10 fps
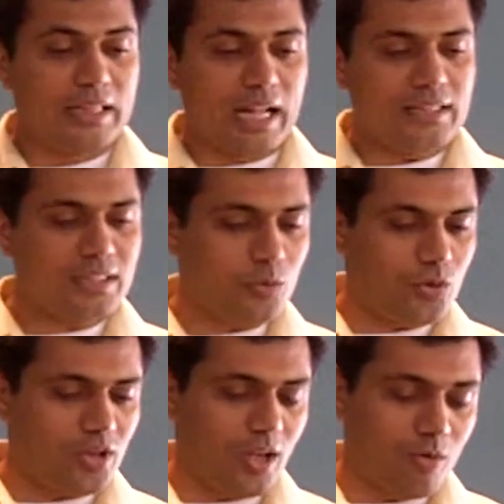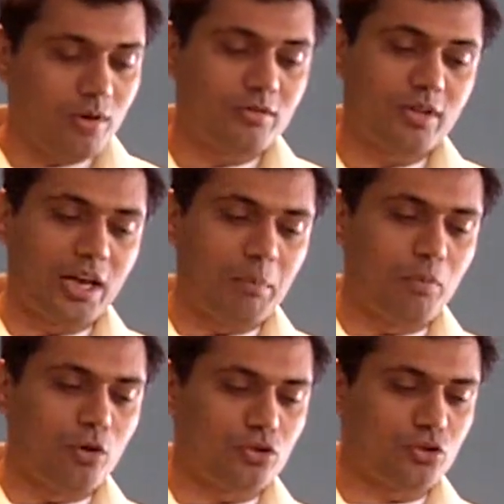that's the question I want to really
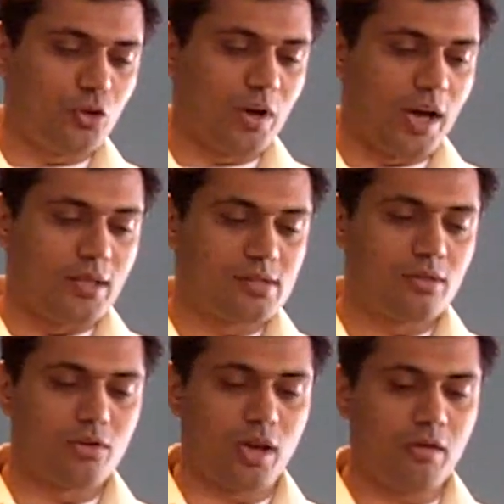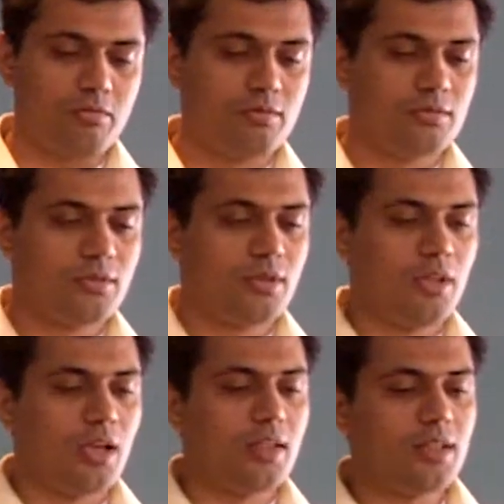pose to you guys, okay?
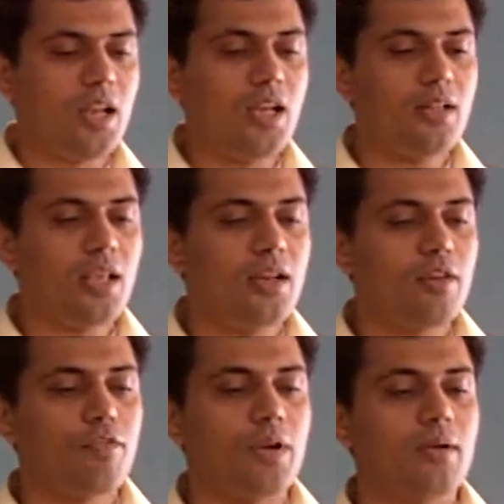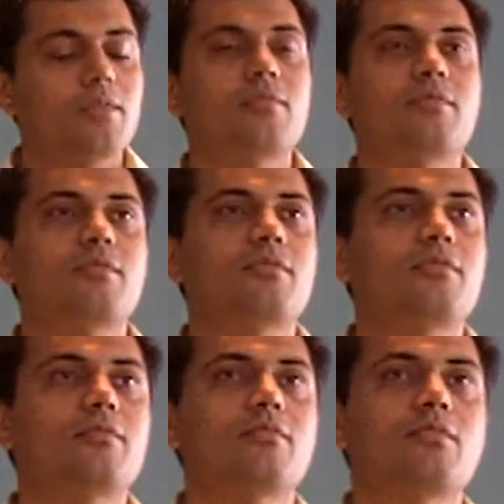Is it anything different
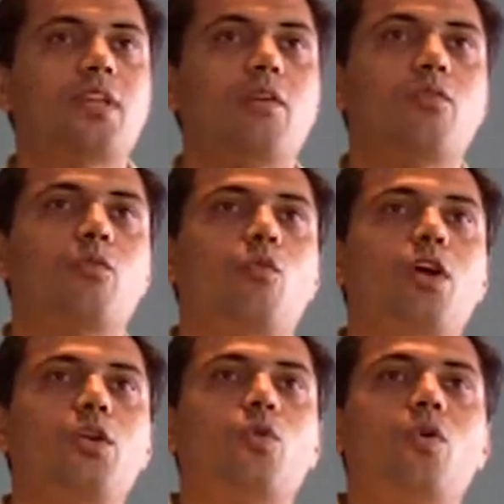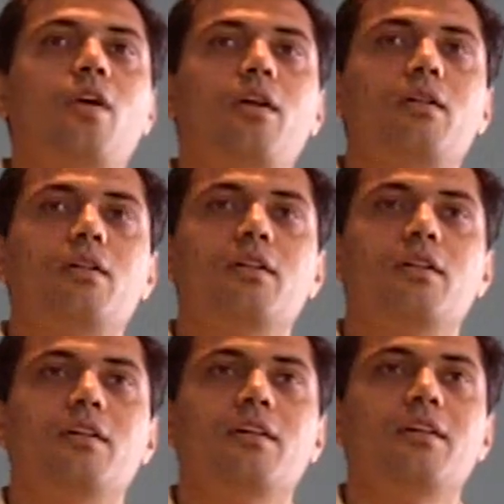than what you were?
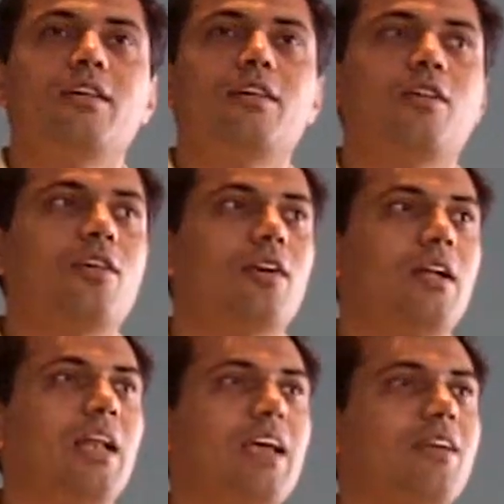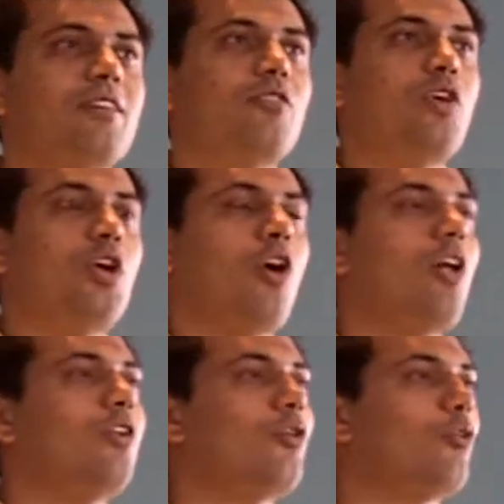Like, we
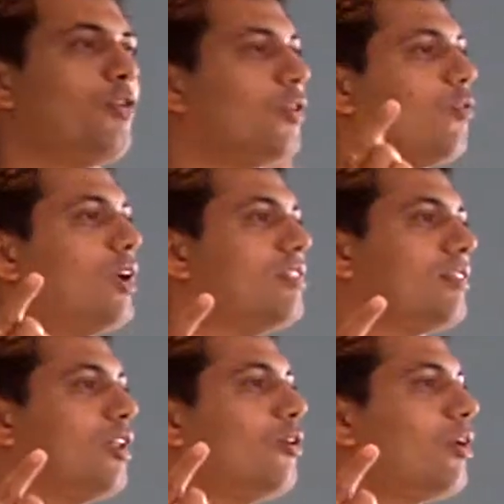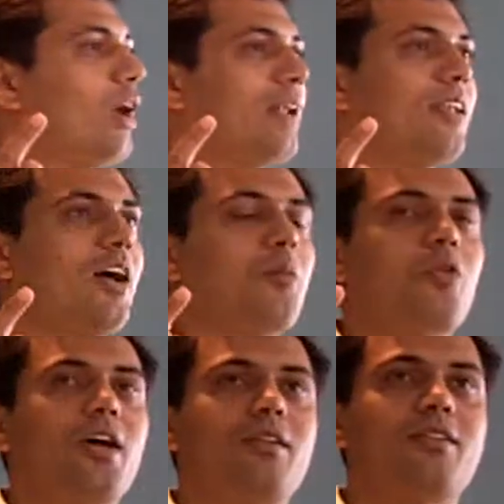all know we were one cellular at time,
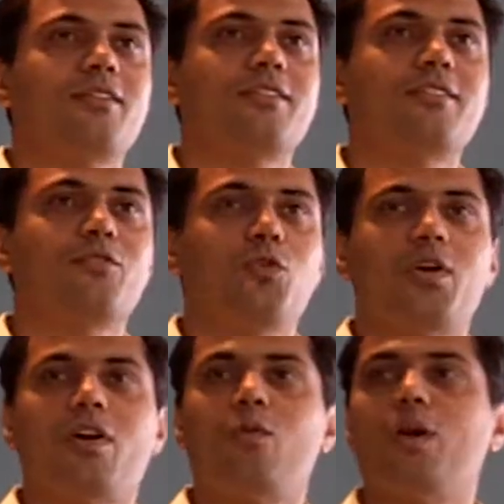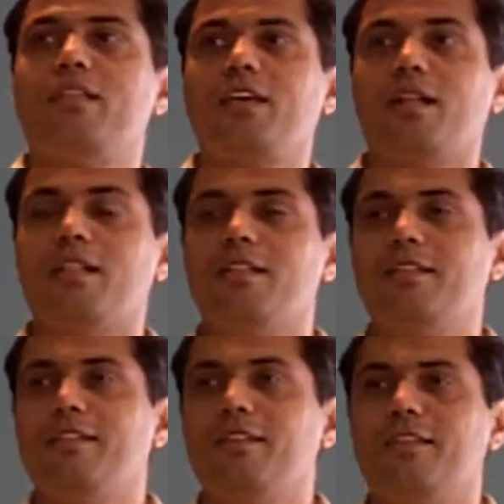right? We were all one cell.
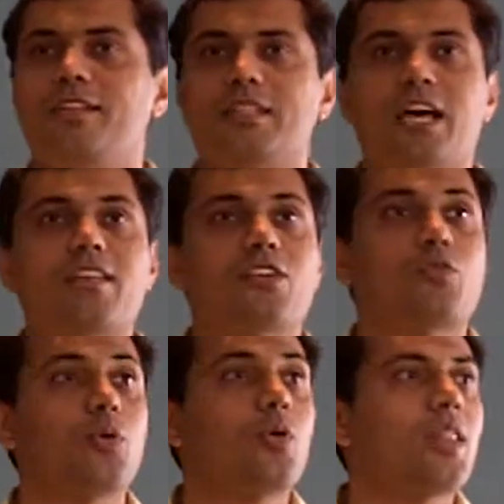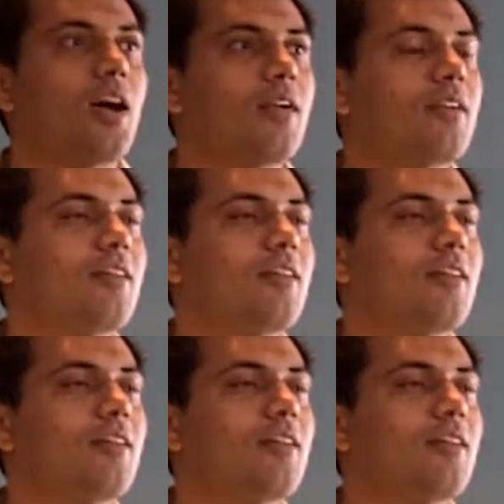Science has proven that.